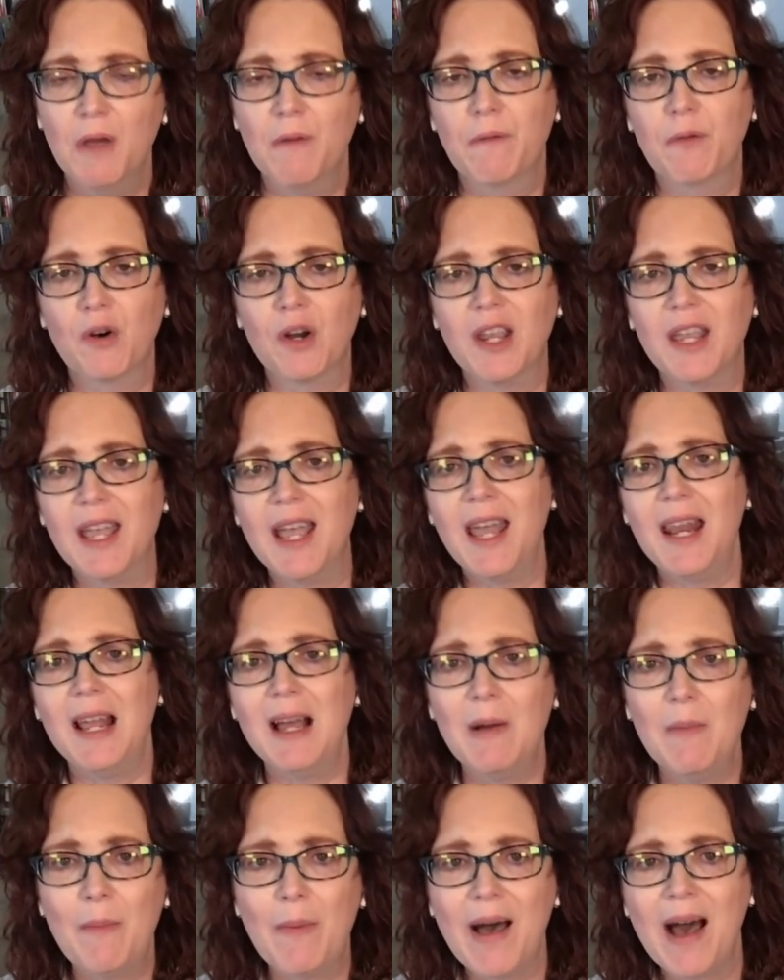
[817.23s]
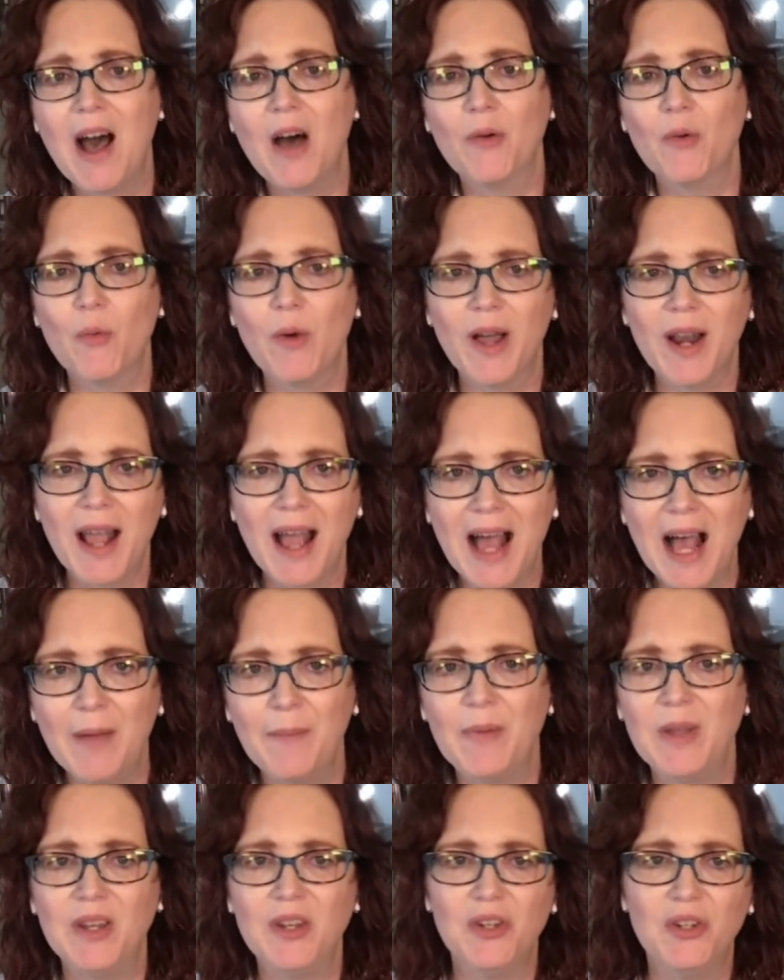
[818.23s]
Forget about what
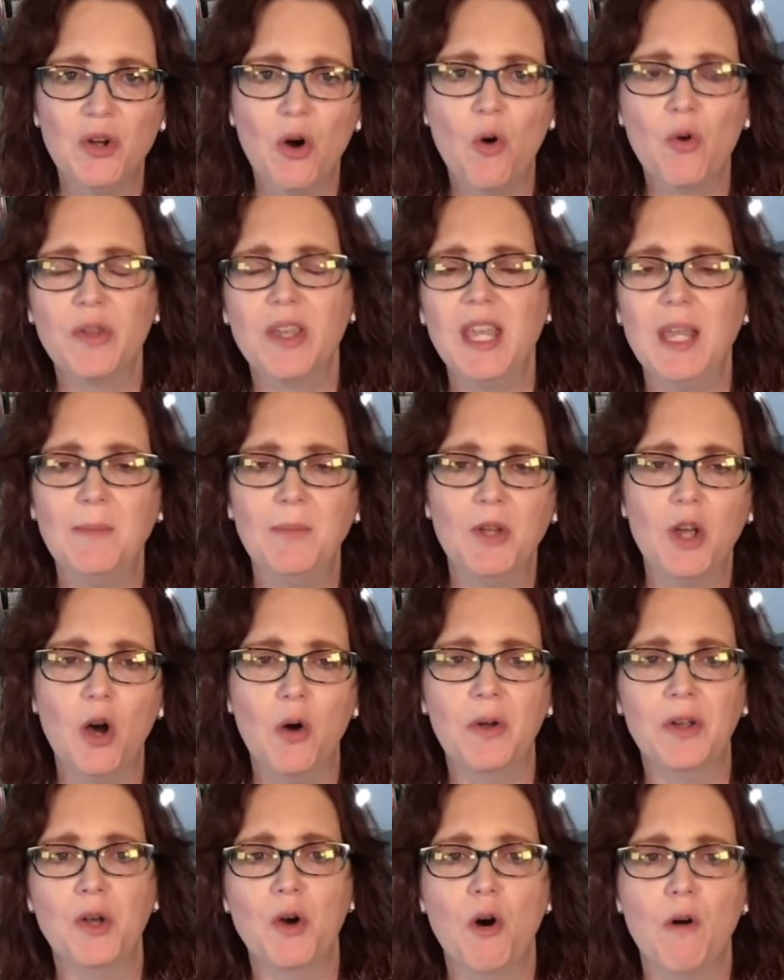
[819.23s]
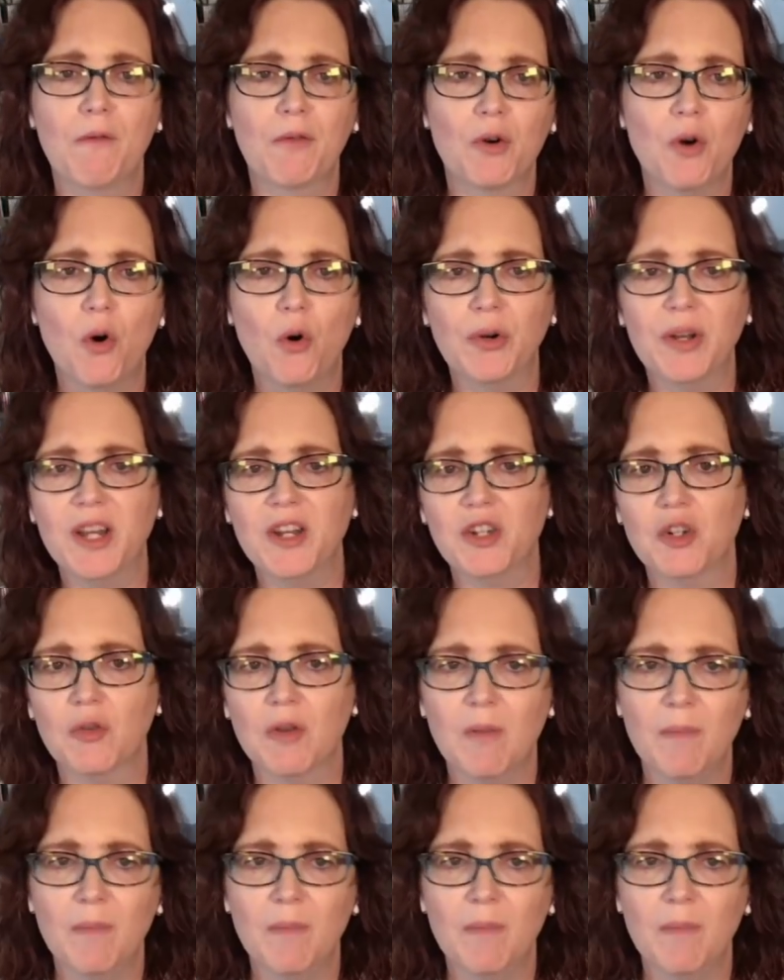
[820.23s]
happened. Don't keep going over old history.